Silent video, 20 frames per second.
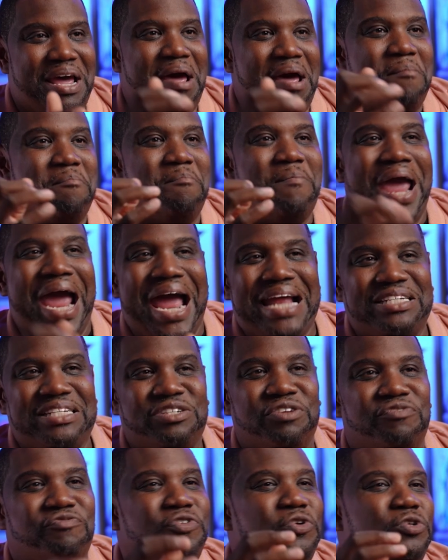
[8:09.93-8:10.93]
imagine
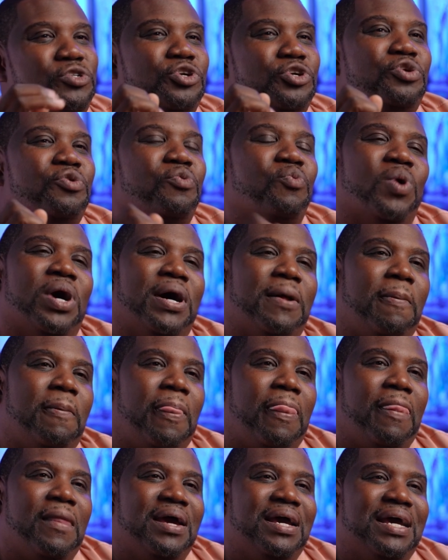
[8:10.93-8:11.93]
the future you want.
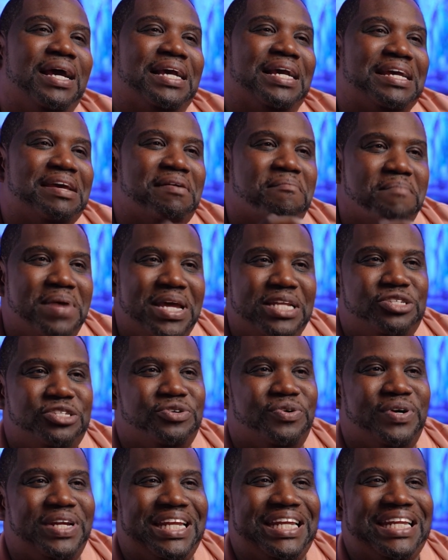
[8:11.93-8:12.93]
Commit
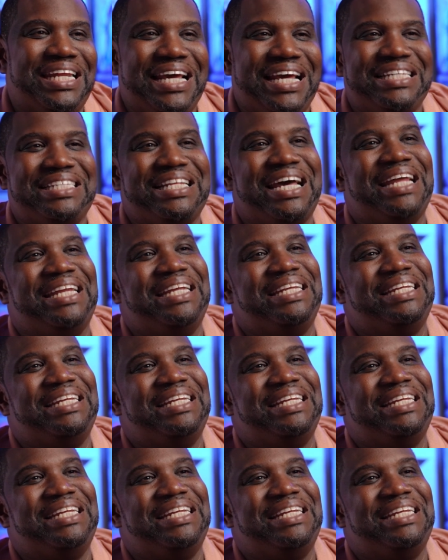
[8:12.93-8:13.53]
to it in the next 90